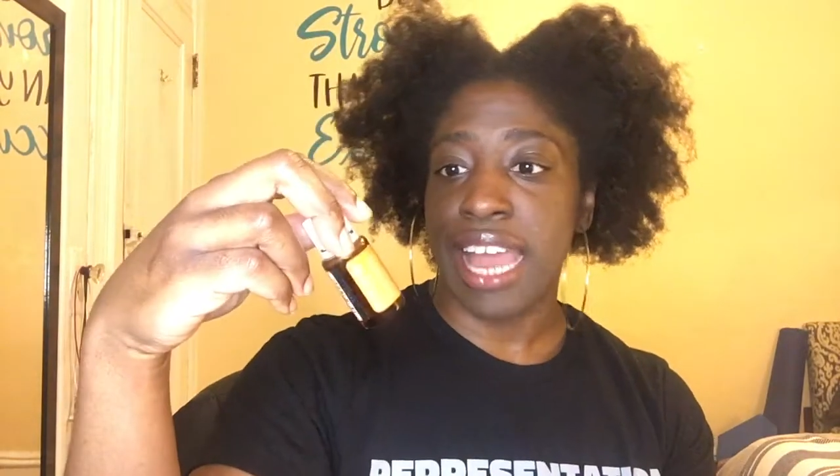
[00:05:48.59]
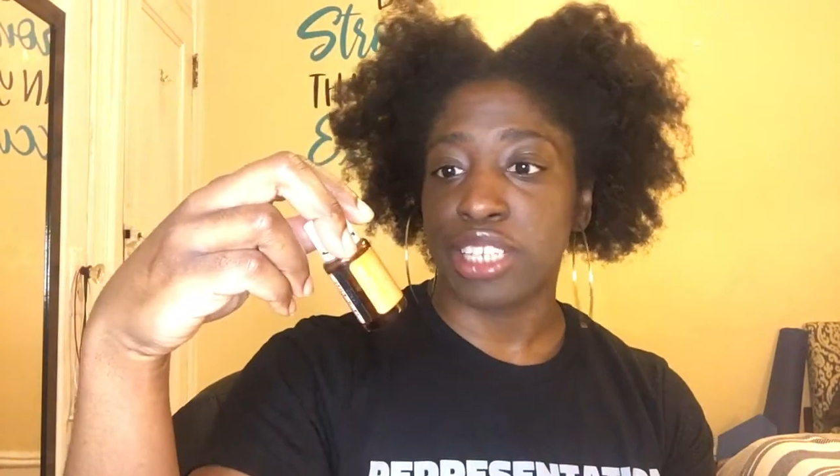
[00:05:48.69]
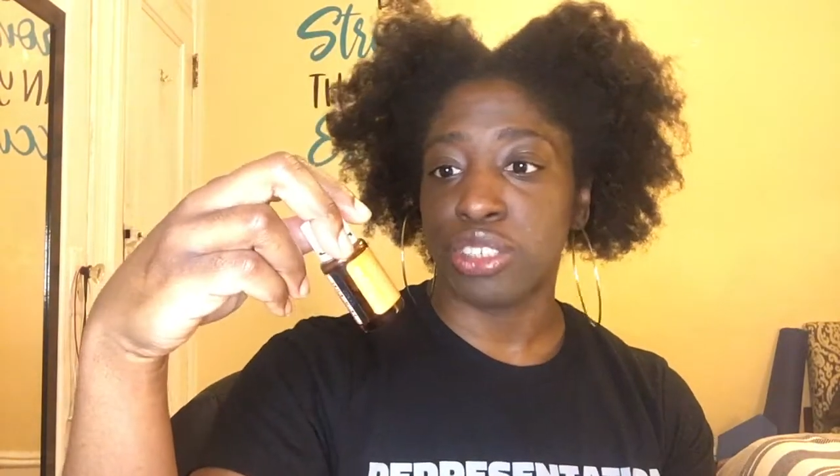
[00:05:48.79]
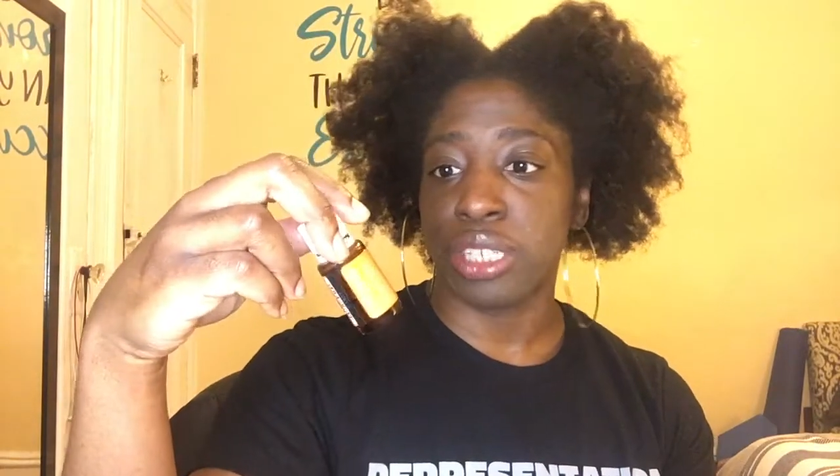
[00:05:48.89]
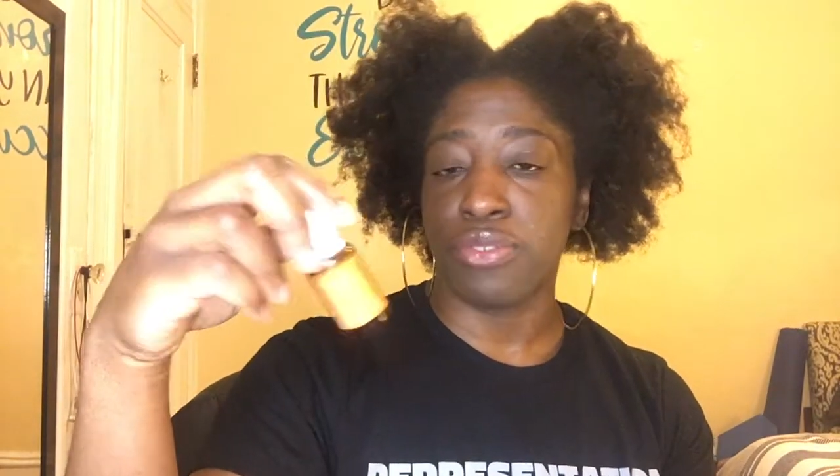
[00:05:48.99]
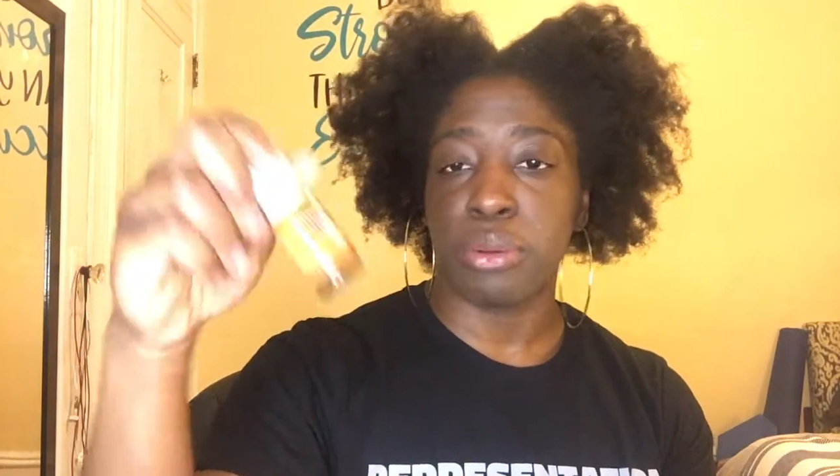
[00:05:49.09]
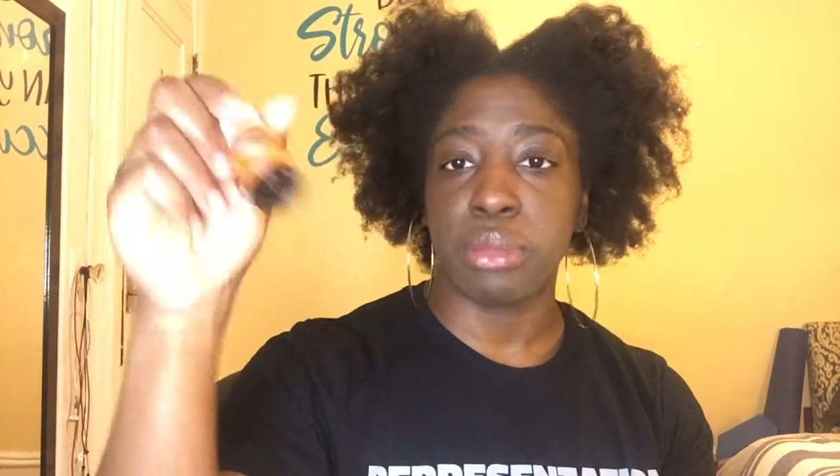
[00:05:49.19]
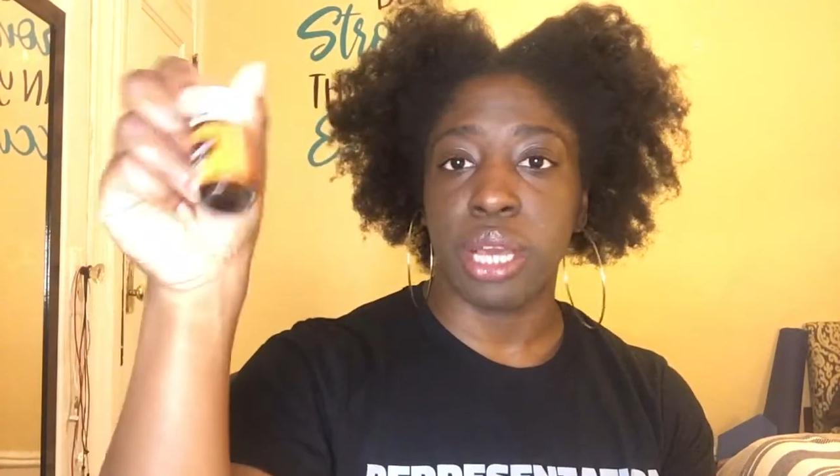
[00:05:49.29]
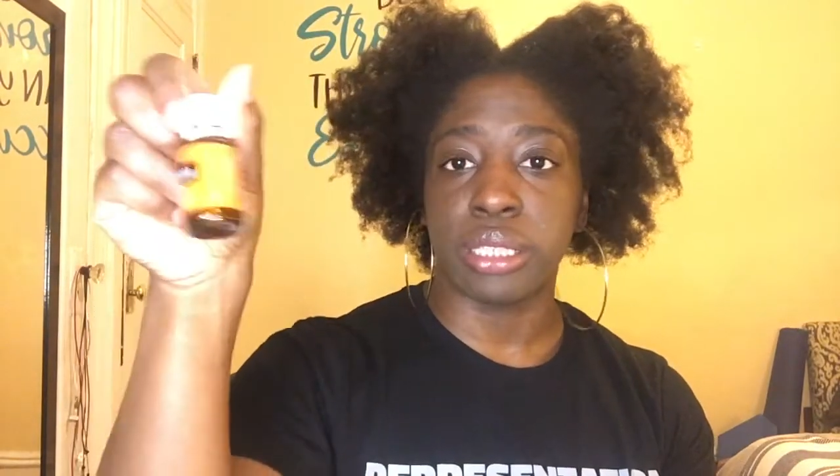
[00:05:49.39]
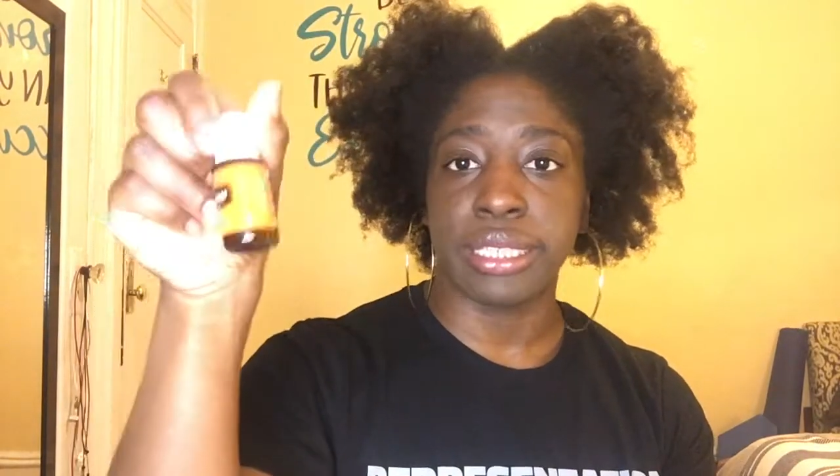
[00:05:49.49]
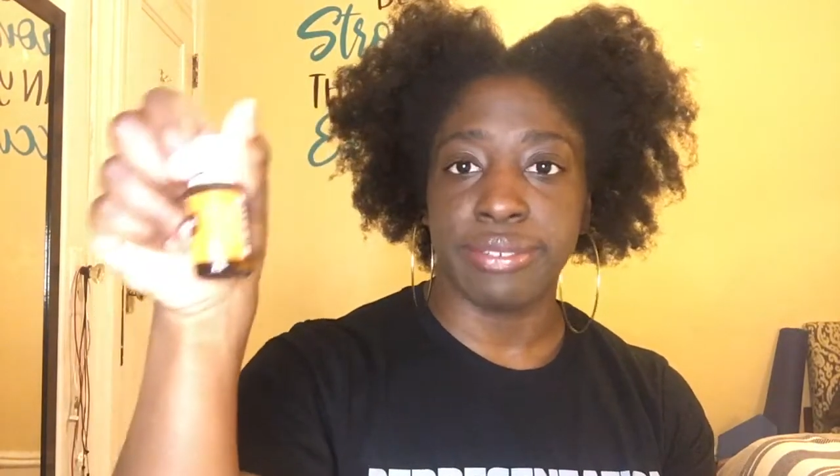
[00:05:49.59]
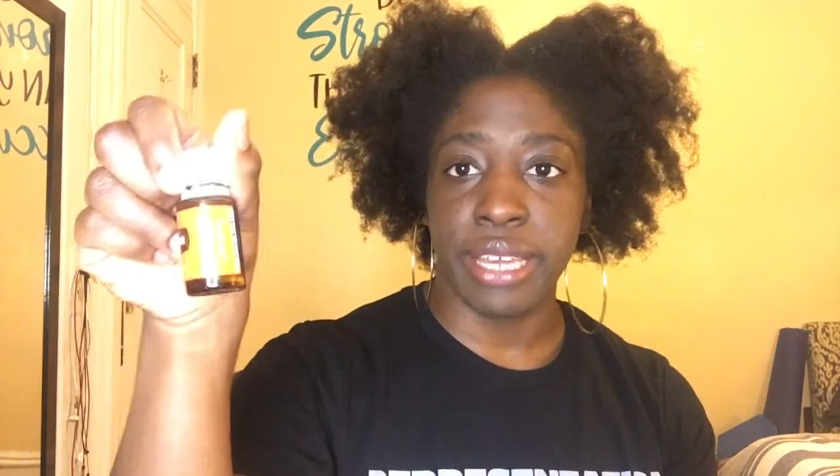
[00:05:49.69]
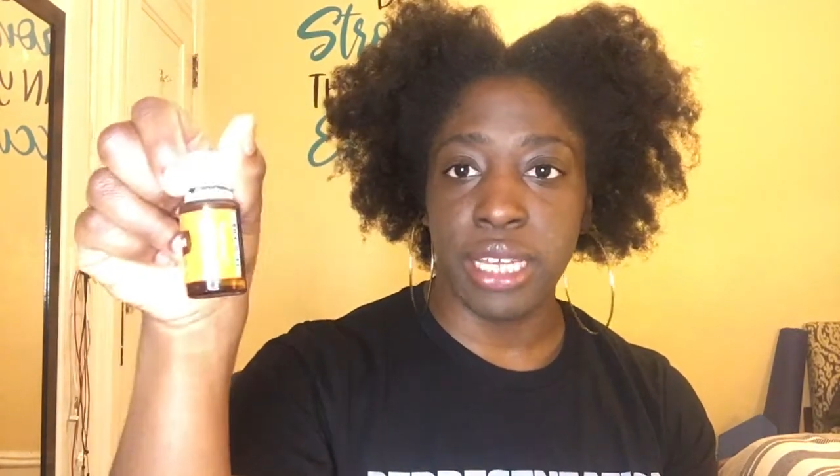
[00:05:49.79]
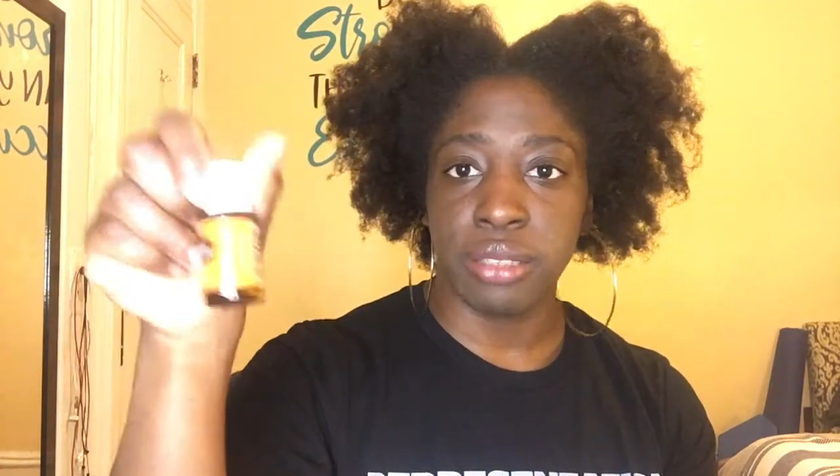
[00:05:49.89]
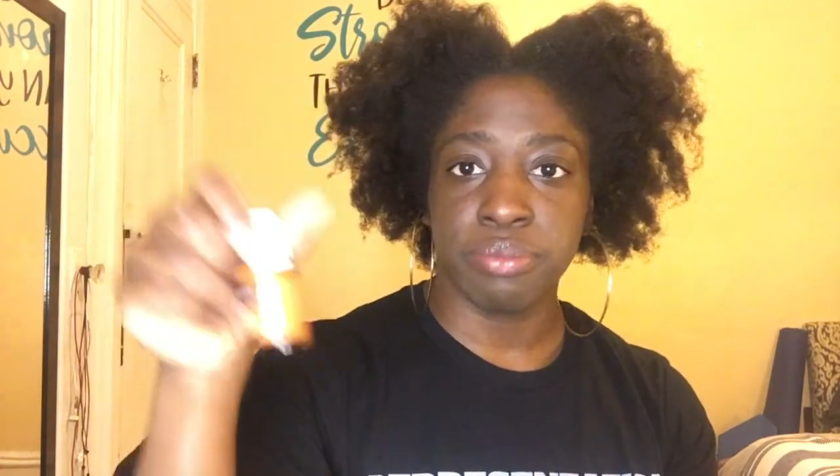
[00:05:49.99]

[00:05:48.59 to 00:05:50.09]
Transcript: actually from Young Living,